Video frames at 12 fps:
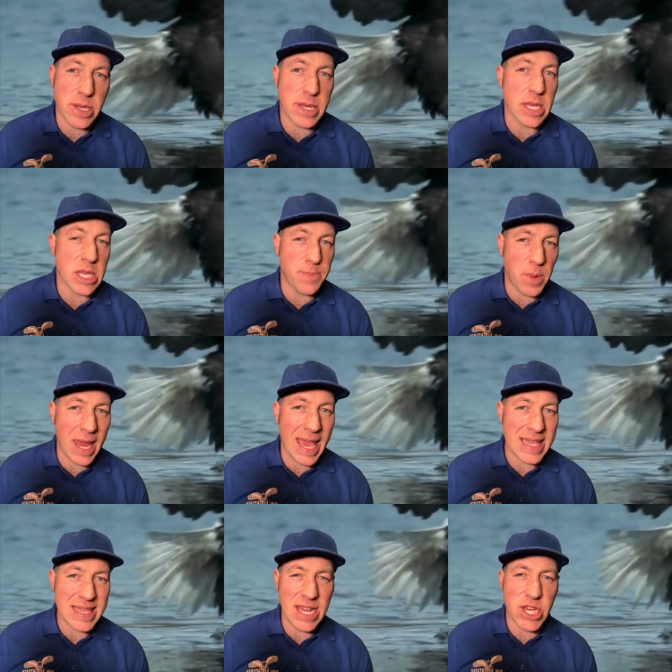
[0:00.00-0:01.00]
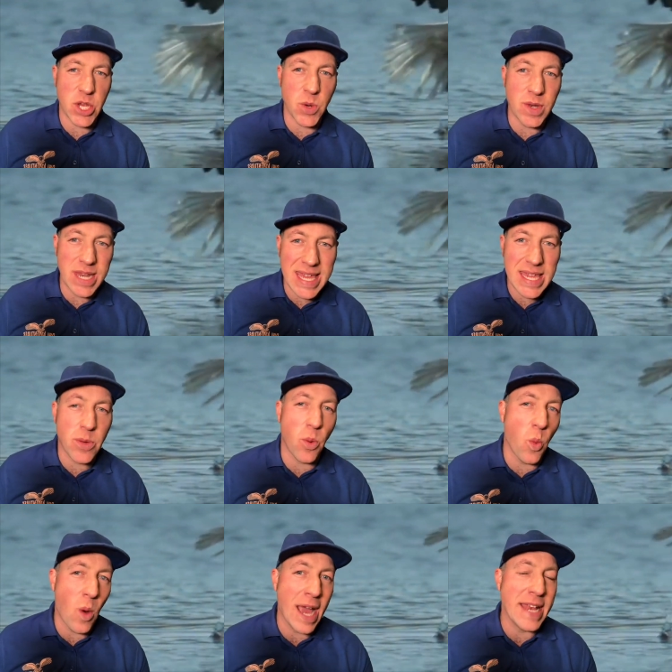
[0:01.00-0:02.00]
displaying that unique
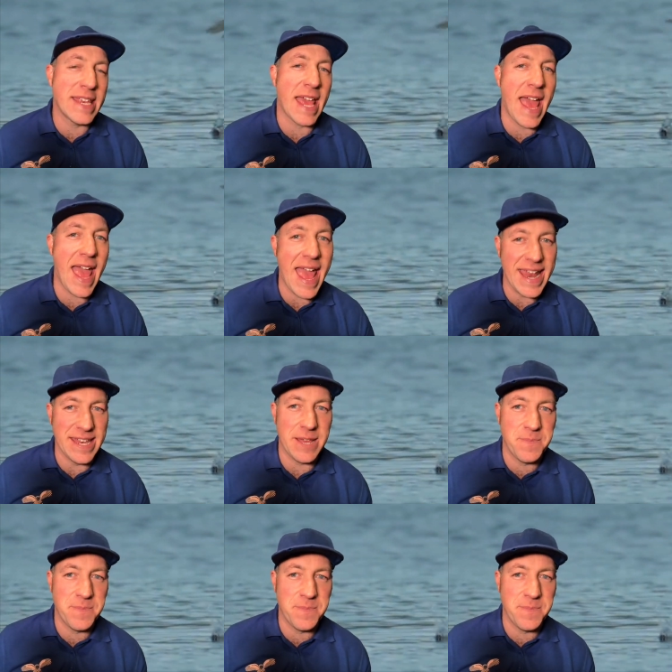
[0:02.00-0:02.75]
white head.